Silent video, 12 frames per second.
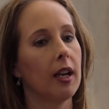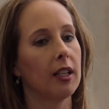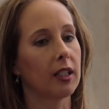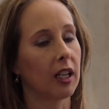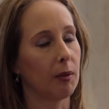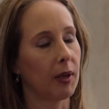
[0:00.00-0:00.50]

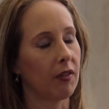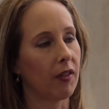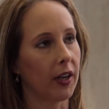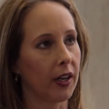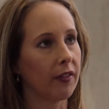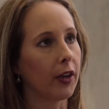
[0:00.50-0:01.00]
is going to be
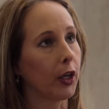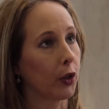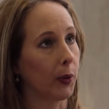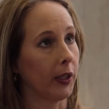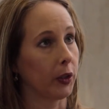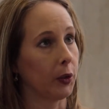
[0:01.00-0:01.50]
very, very
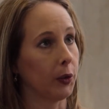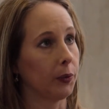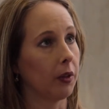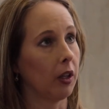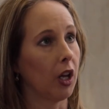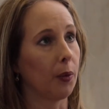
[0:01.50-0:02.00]
critical,
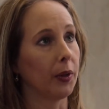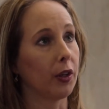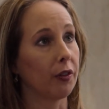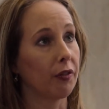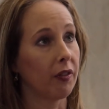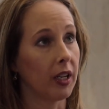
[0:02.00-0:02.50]
along with
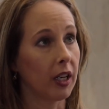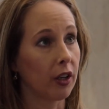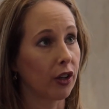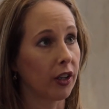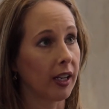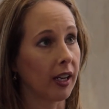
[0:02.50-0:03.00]
your feed
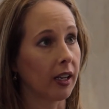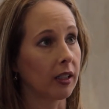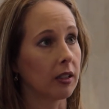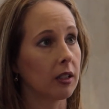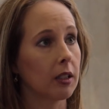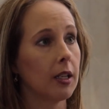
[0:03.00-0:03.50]

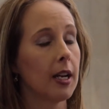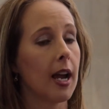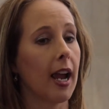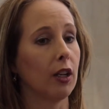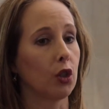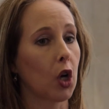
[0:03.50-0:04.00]
ingredients
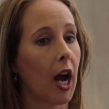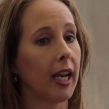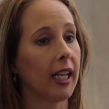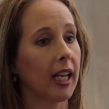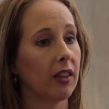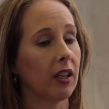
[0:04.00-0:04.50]
and
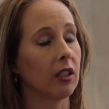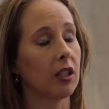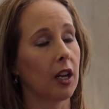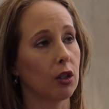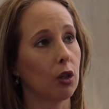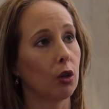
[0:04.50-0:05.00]
trying to get the
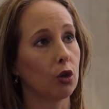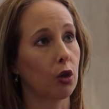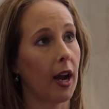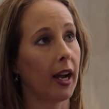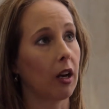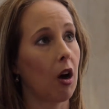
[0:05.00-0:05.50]
intestinal
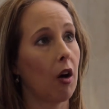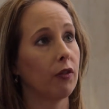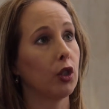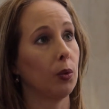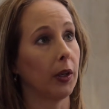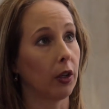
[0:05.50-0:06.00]
tract off
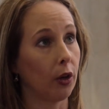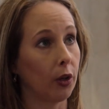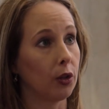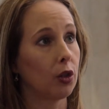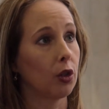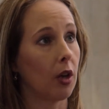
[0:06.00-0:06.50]
to a
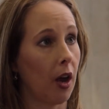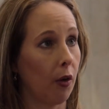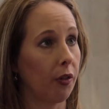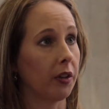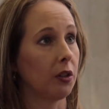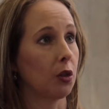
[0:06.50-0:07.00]
good,
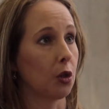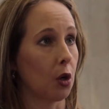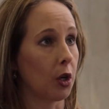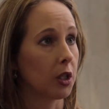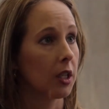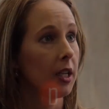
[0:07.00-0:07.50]
healthy
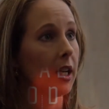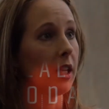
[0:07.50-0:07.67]
start.